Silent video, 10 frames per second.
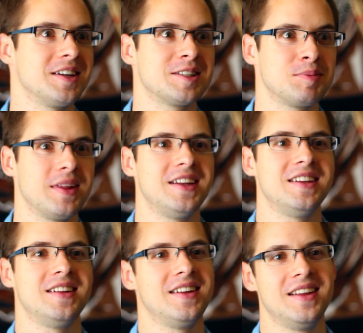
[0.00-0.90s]
how to explain
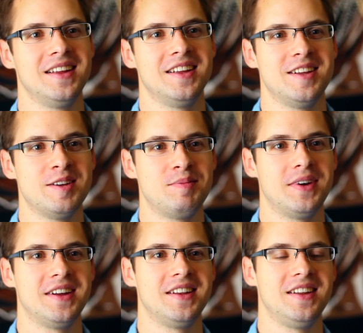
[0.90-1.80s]
it,
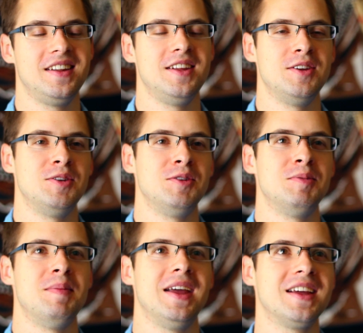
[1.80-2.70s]
but
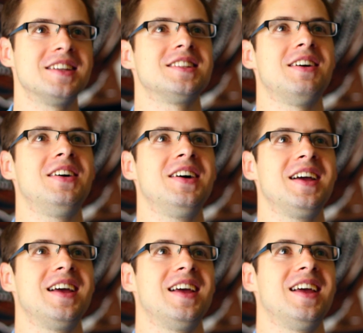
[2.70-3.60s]
you make a
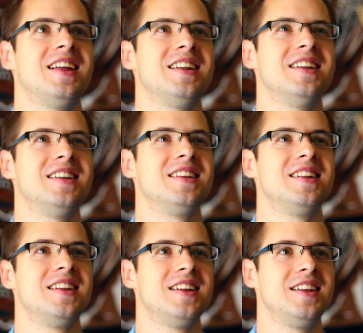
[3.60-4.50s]
song
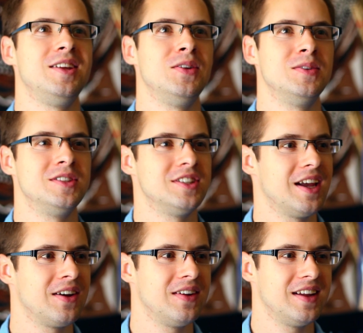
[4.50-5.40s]
and you
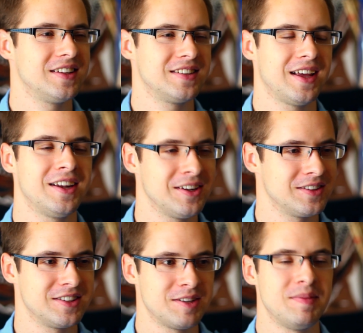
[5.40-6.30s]
share it. I don't
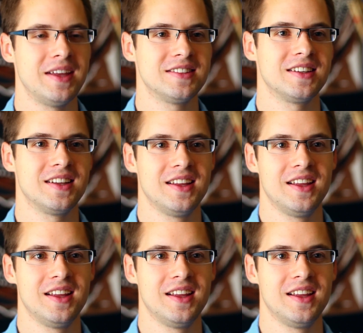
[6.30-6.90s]
know, it's just amazing.